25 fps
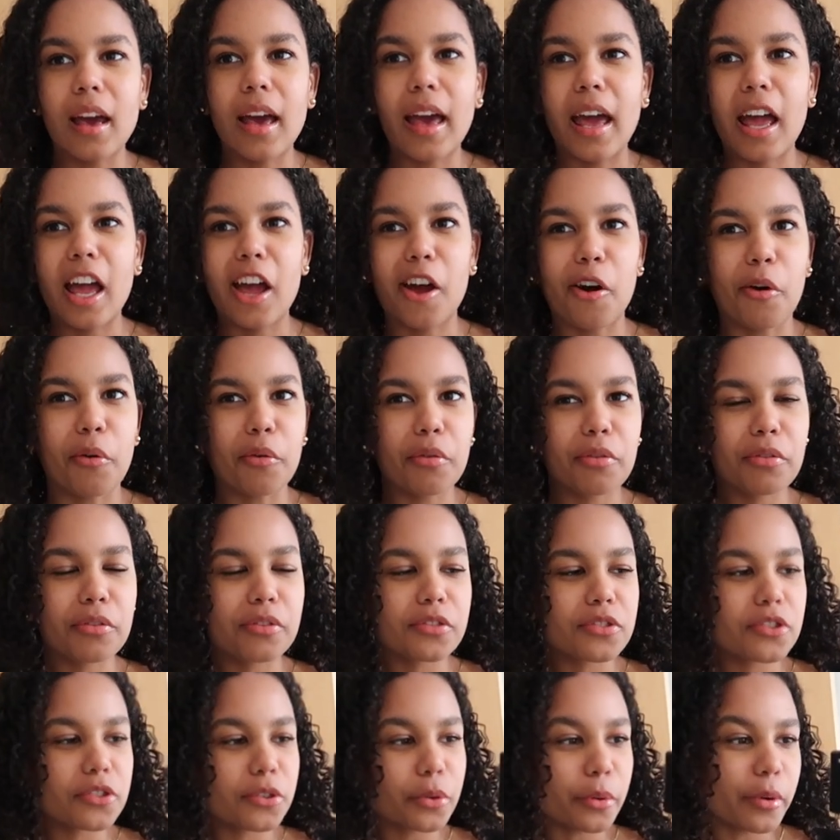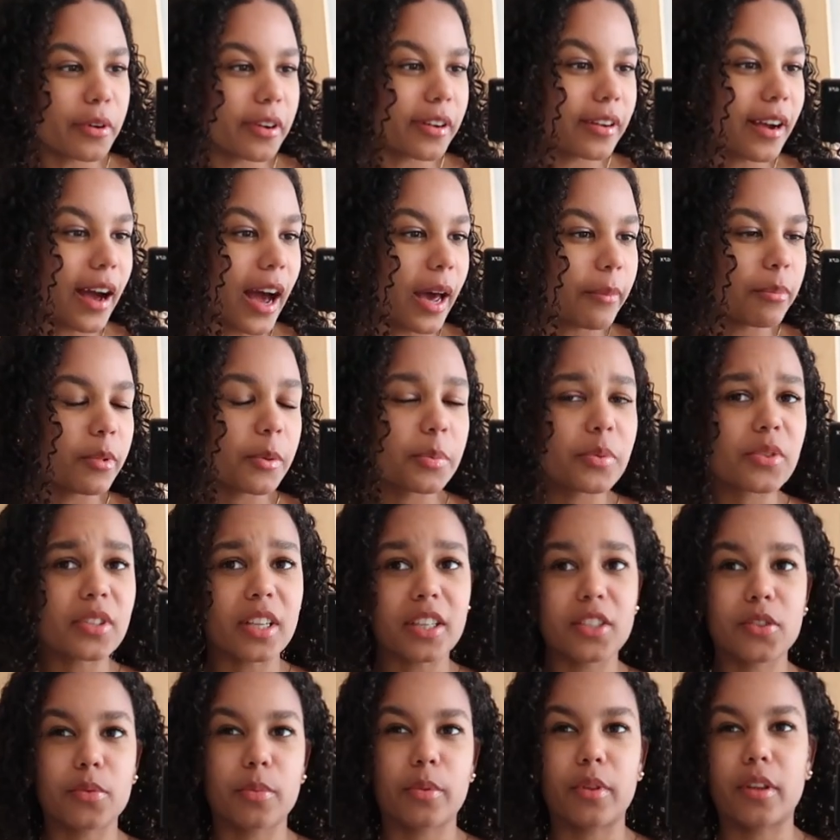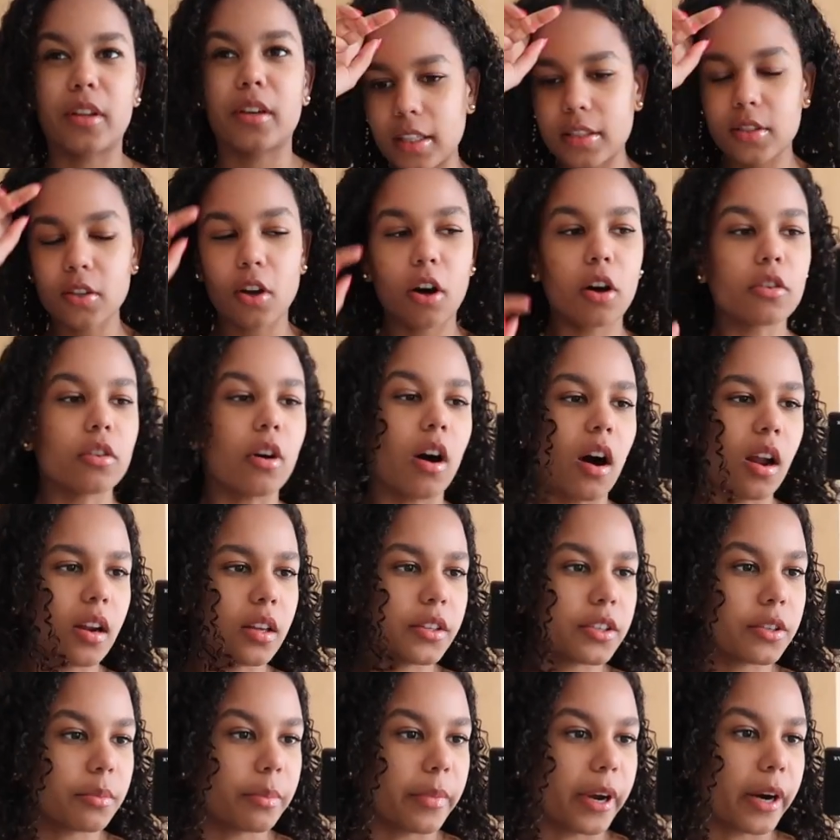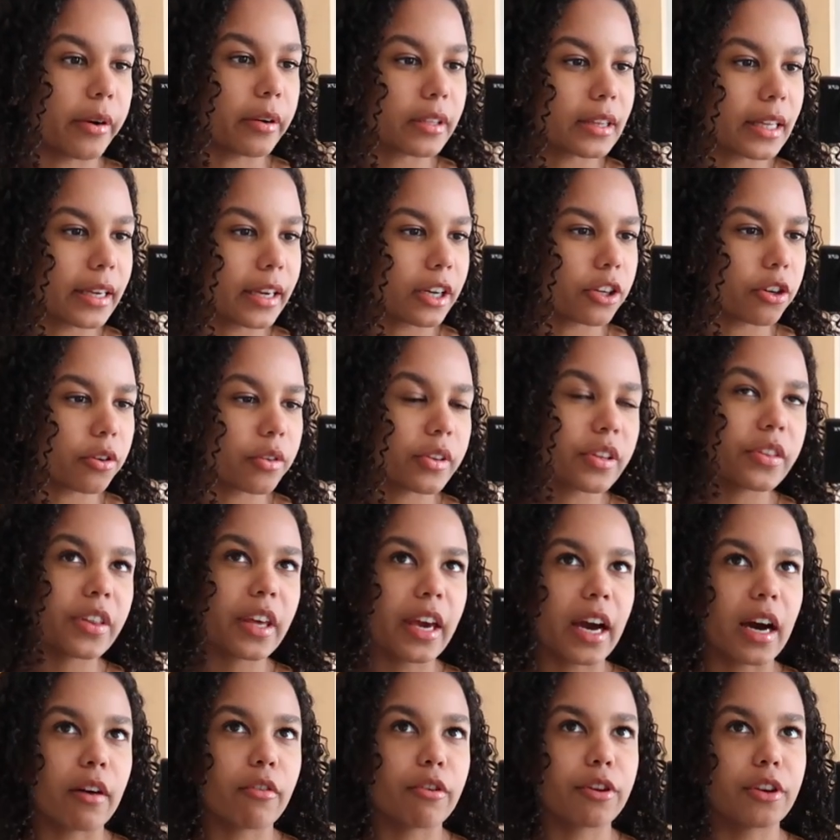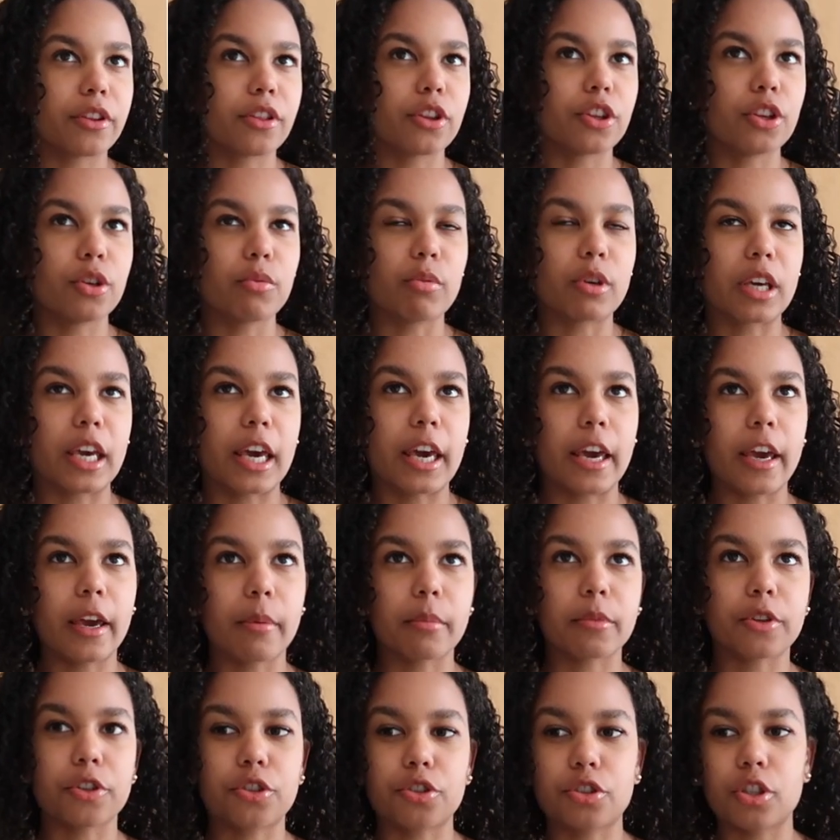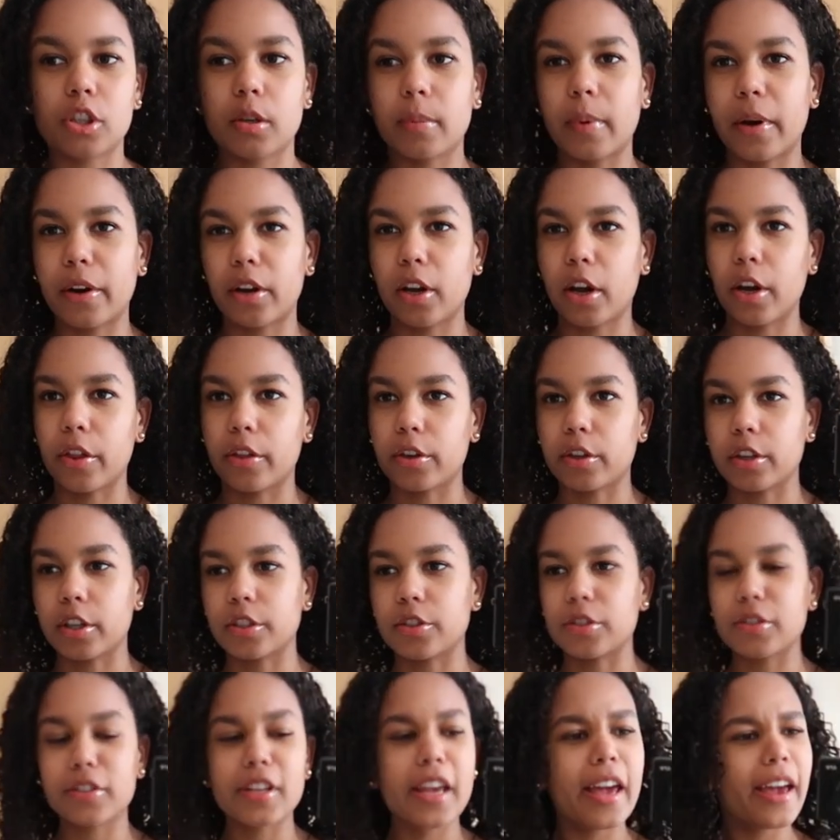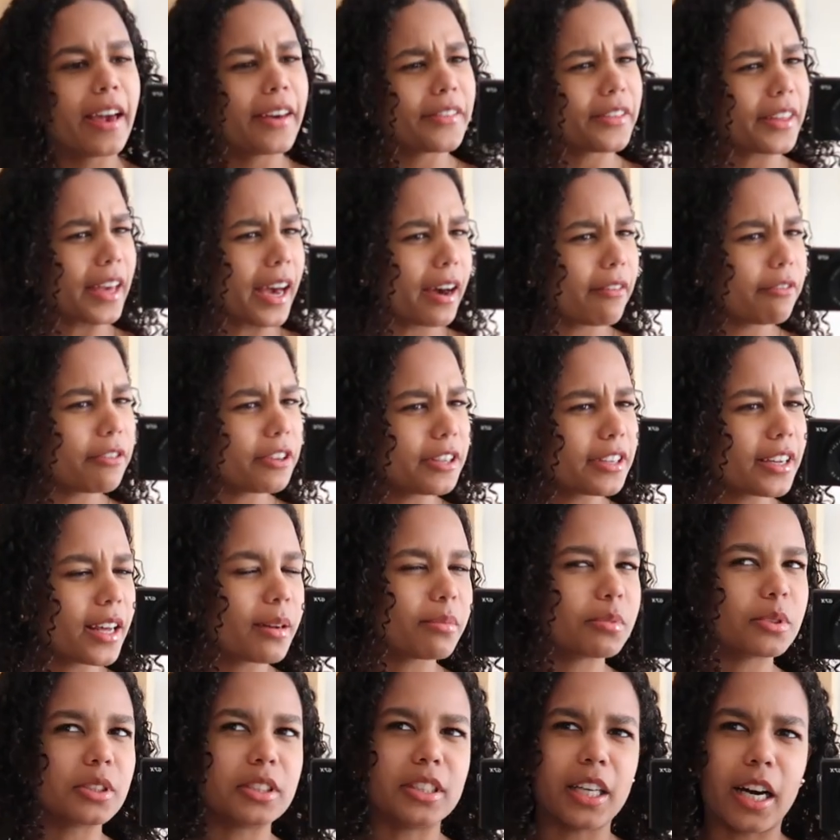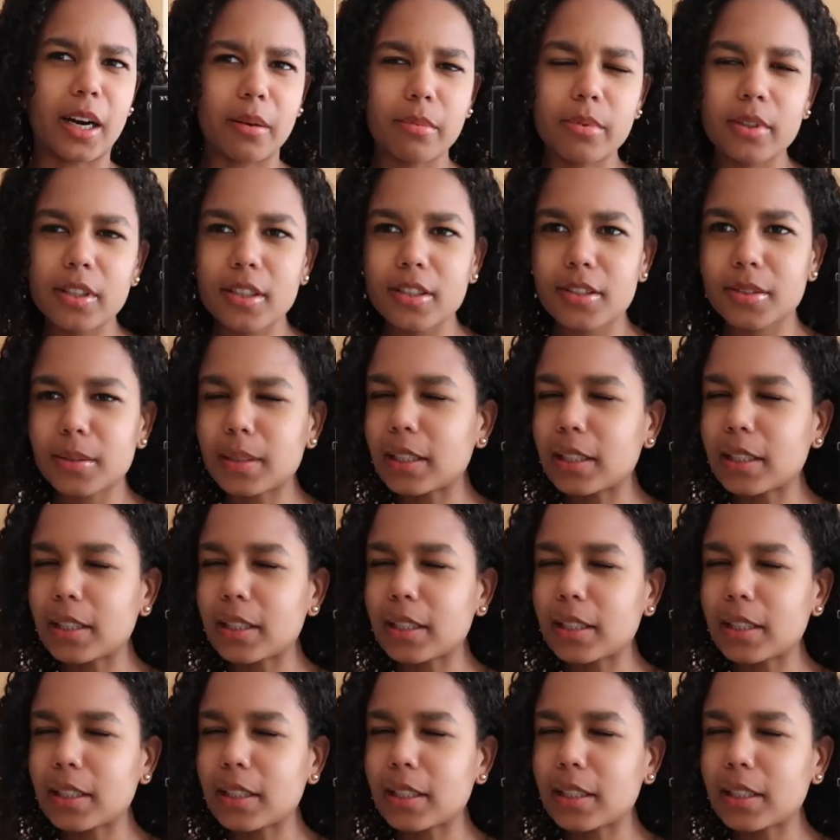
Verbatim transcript: health store. I'm obsessed with it. It's called Holland and Barrett. Like I know that they have it in the UK. I'm not sure about other countries. They have it in Abu Dhabi as